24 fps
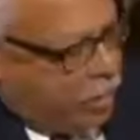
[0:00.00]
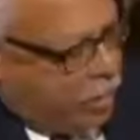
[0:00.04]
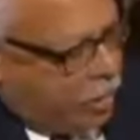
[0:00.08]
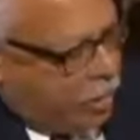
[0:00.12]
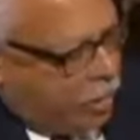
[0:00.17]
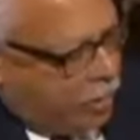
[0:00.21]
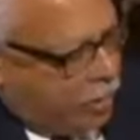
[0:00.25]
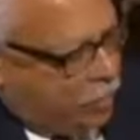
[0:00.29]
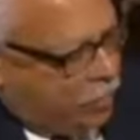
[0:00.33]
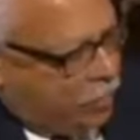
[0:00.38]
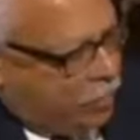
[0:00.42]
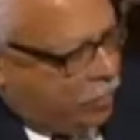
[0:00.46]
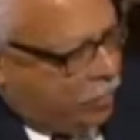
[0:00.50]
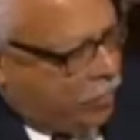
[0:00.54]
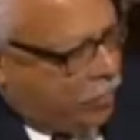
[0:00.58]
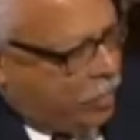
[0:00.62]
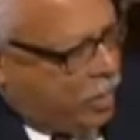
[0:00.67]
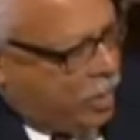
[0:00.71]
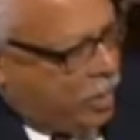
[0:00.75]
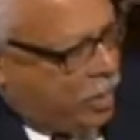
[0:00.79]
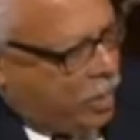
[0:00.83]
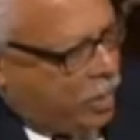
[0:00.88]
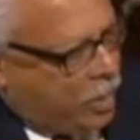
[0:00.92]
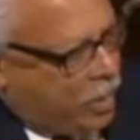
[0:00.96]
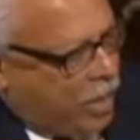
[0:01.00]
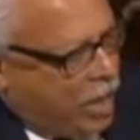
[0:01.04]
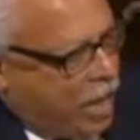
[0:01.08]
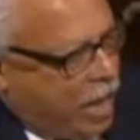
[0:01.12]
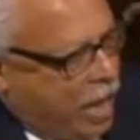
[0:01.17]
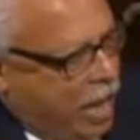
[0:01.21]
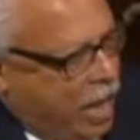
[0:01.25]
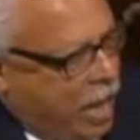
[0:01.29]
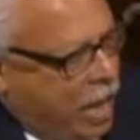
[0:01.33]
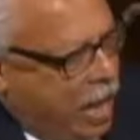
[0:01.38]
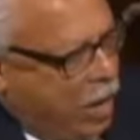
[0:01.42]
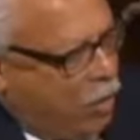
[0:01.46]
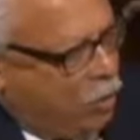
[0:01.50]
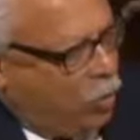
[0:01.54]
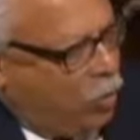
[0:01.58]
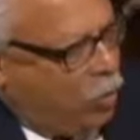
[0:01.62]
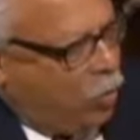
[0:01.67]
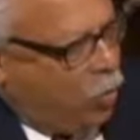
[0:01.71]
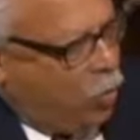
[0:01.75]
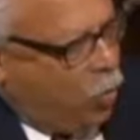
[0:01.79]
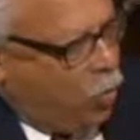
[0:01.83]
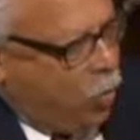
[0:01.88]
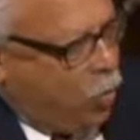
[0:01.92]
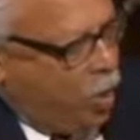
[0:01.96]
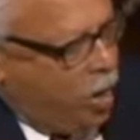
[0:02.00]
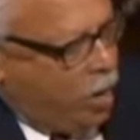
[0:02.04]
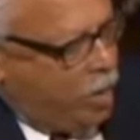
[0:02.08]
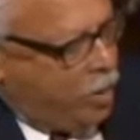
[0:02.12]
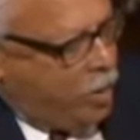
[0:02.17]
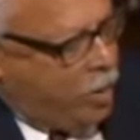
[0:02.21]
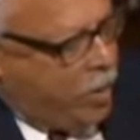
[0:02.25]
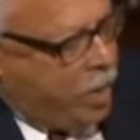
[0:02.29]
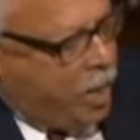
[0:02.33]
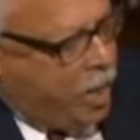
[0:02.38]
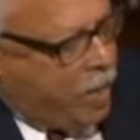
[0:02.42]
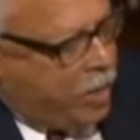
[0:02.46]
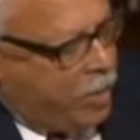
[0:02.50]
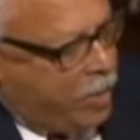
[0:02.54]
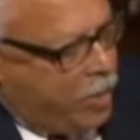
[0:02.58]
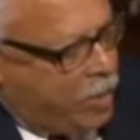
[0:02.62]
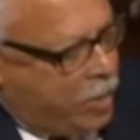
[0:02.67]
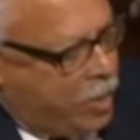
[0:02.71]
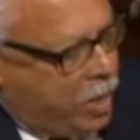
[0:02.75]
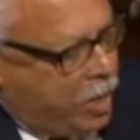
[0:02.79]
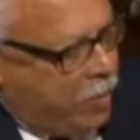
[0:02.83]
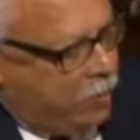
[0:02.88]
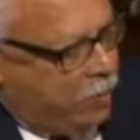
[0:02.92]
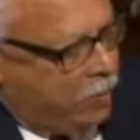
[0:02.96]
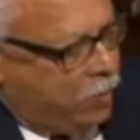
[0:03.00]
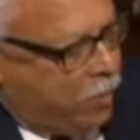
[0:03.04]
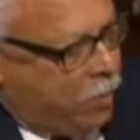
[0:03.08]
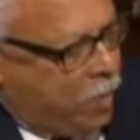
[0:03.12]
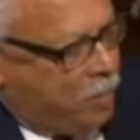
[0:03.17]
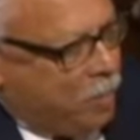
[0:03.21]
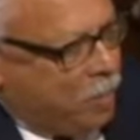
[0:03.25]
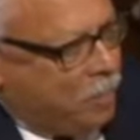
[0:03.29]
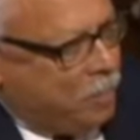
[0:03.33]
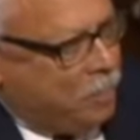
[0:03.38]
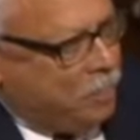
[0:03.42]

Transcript: thing. How, where did the idea come from?